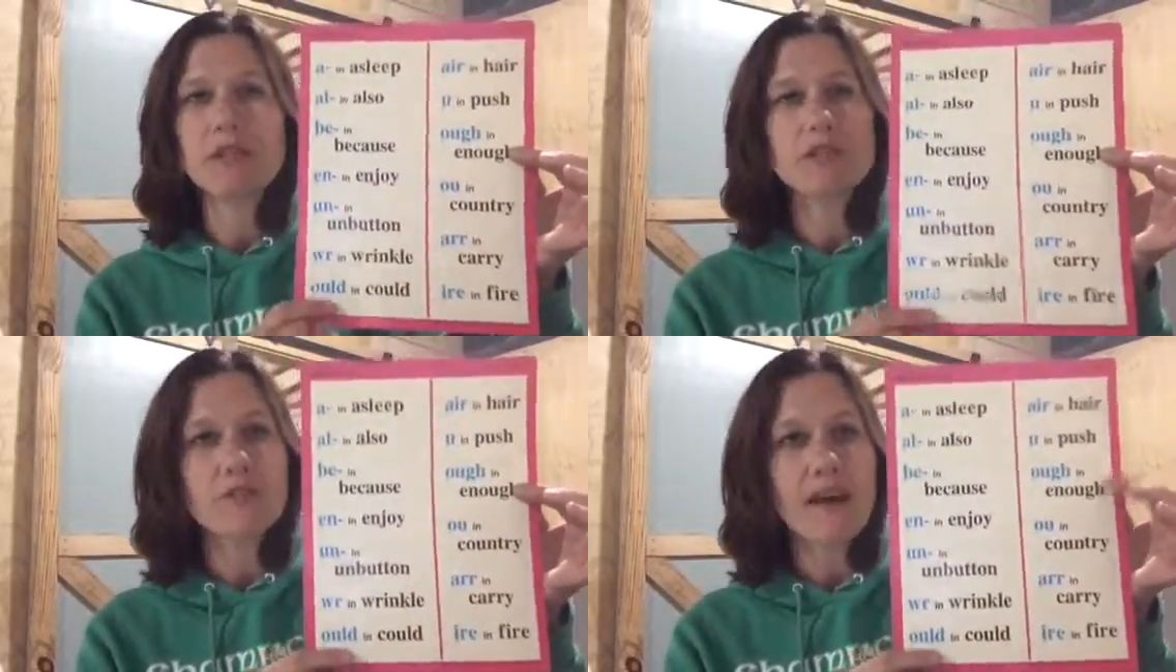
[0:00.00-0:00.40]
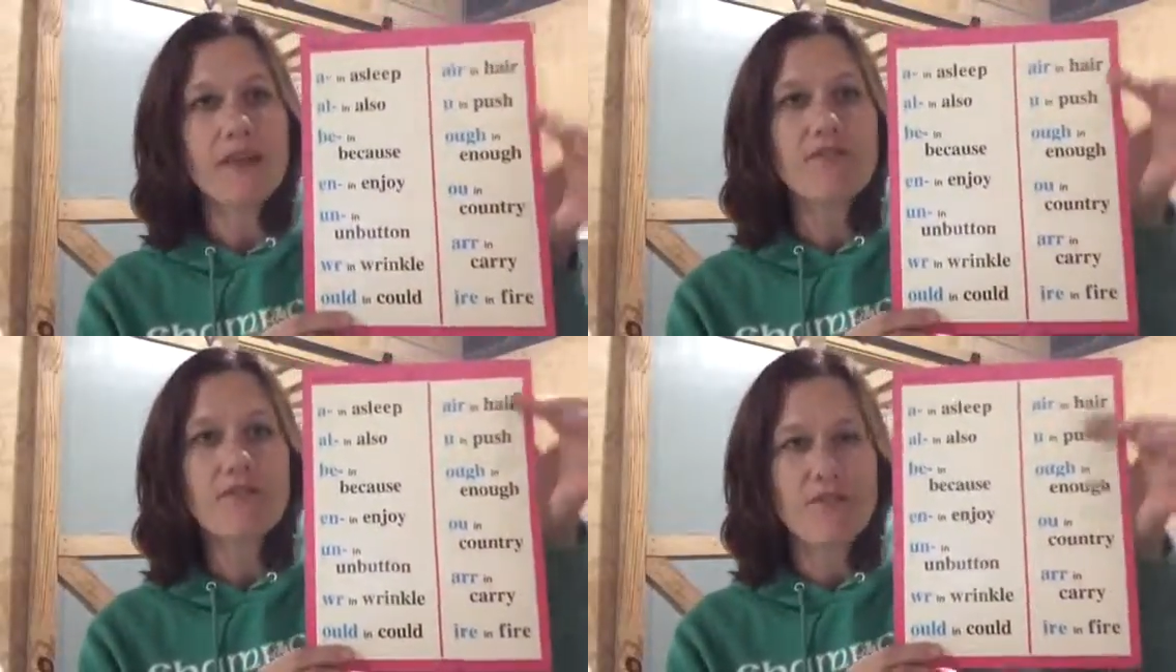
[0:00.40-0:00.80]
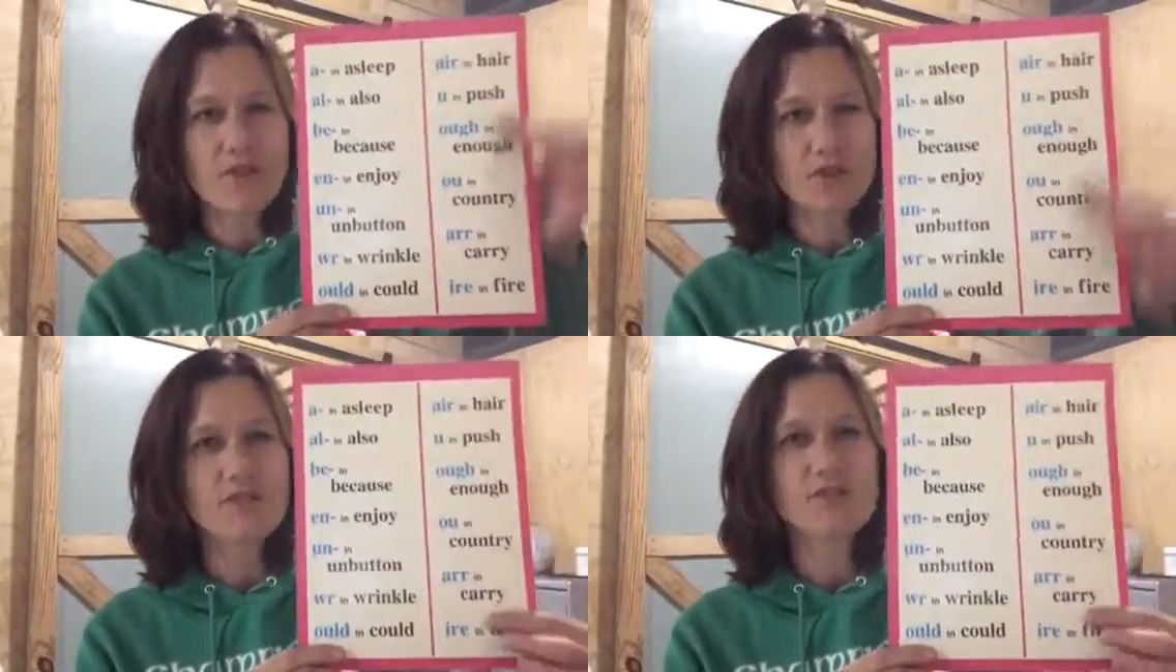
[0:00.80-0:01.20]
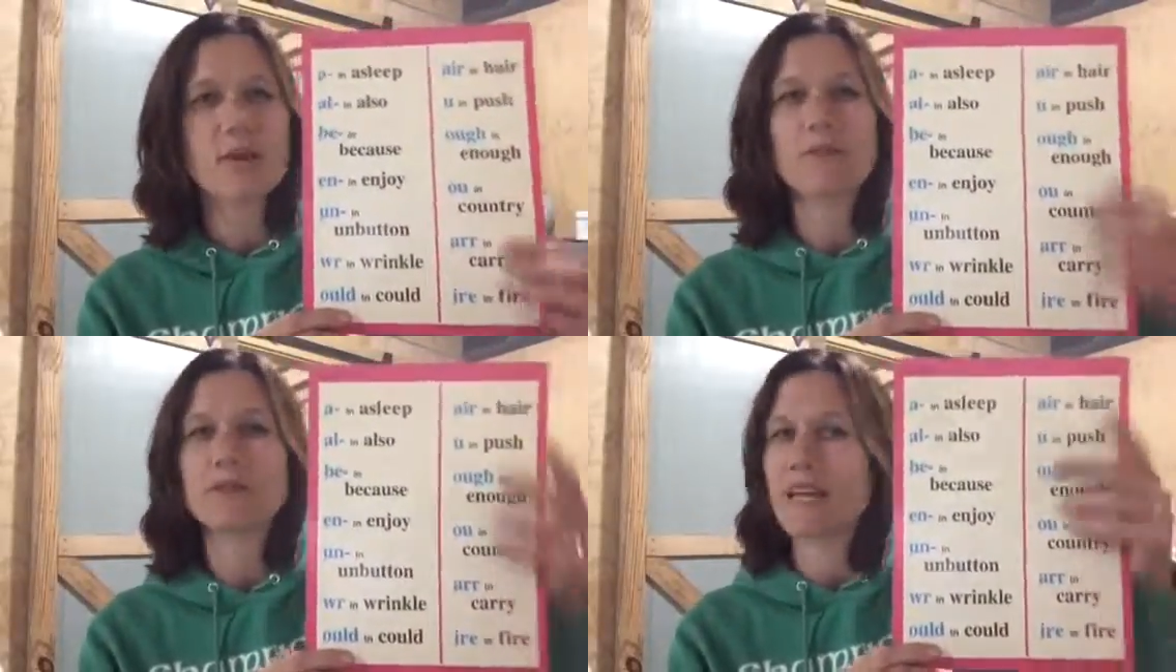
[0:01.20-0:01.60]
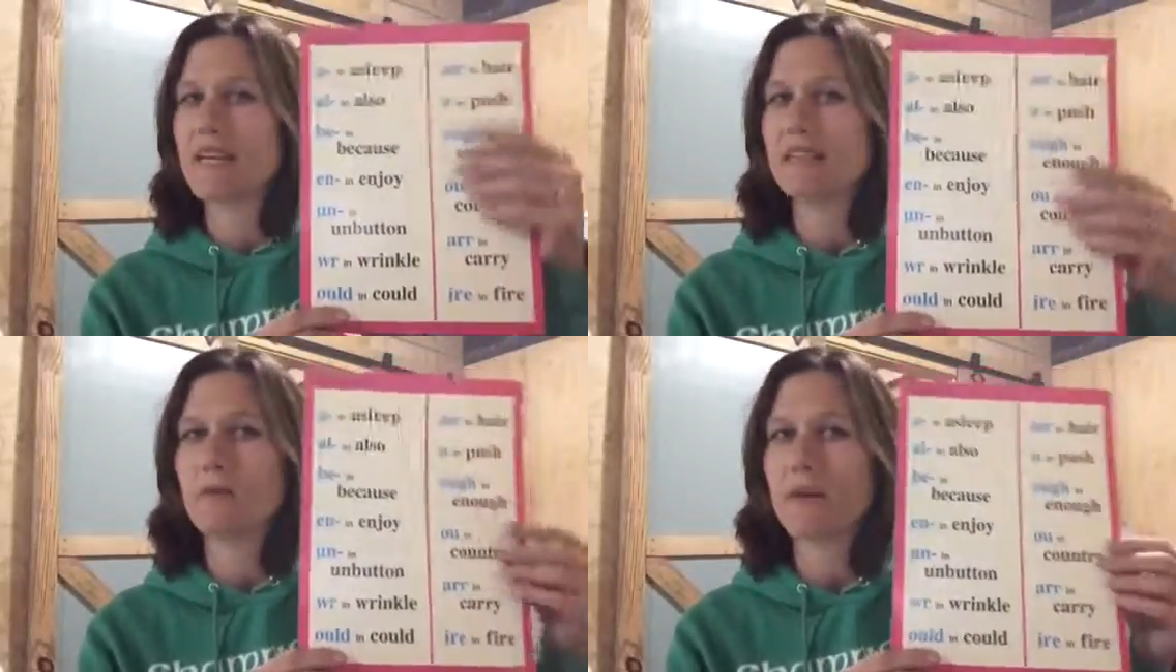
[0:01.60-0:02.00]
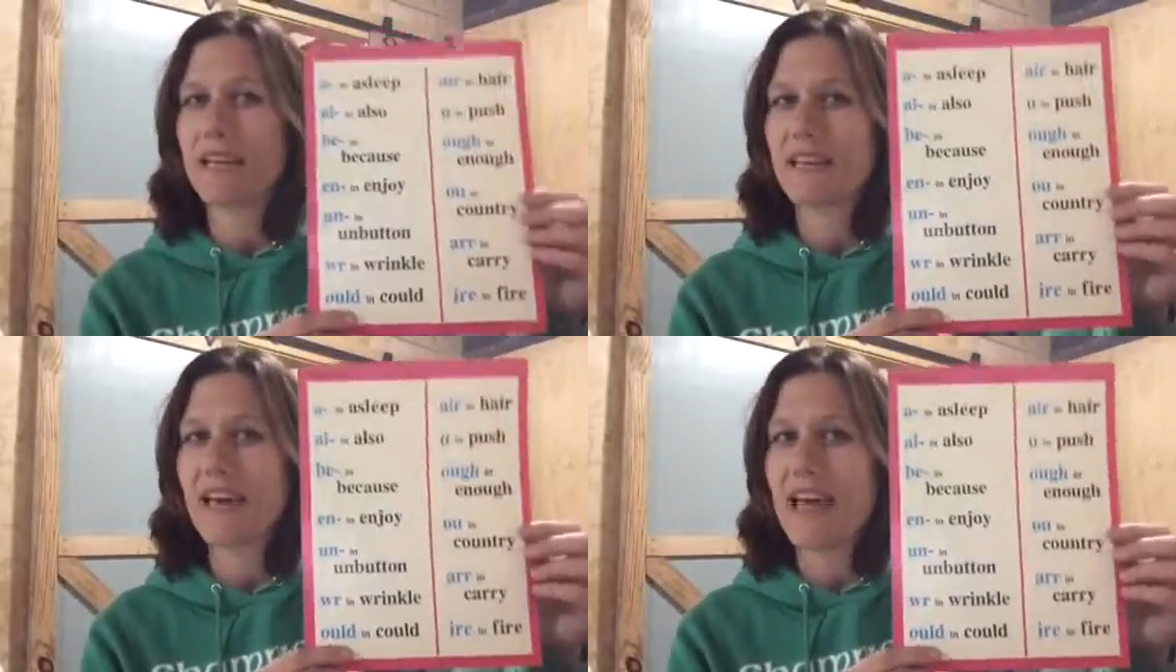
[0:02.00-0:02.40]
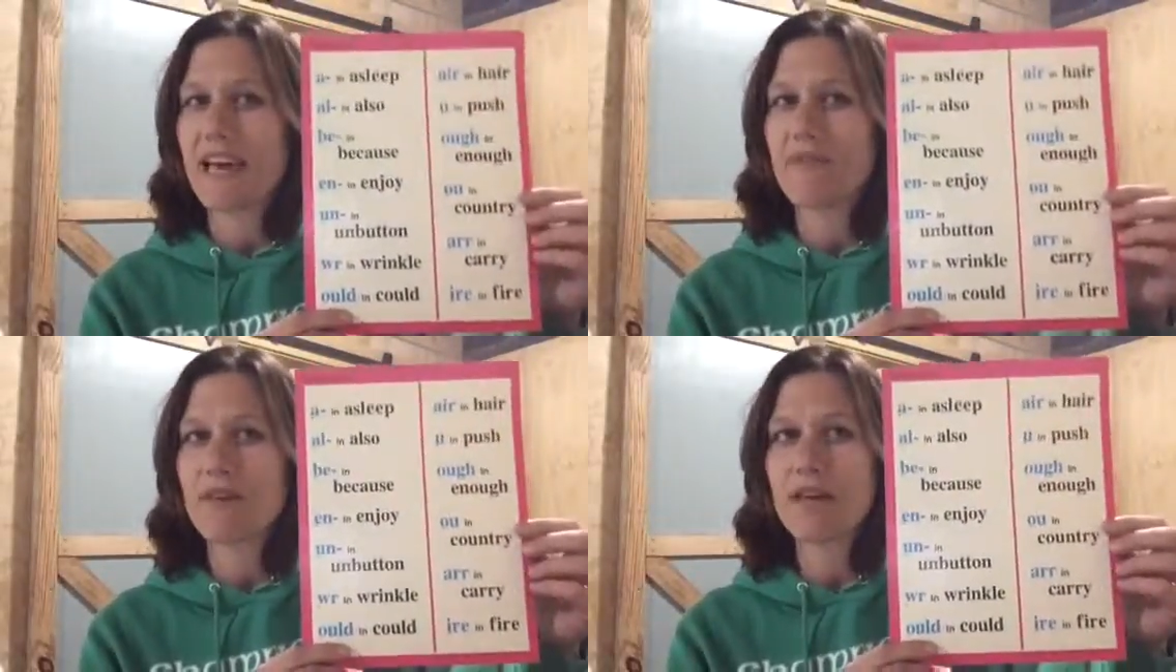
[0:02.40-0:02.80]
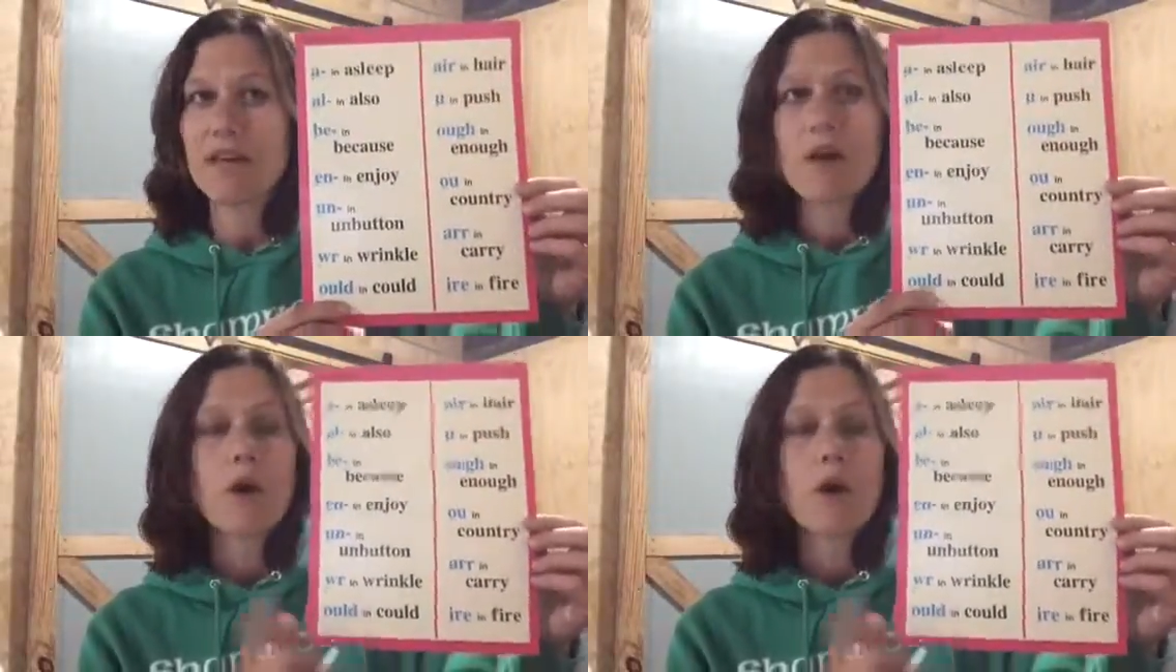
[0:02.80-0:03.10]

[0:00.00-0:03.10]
I'll do that for the first couple days so we can get the hang of it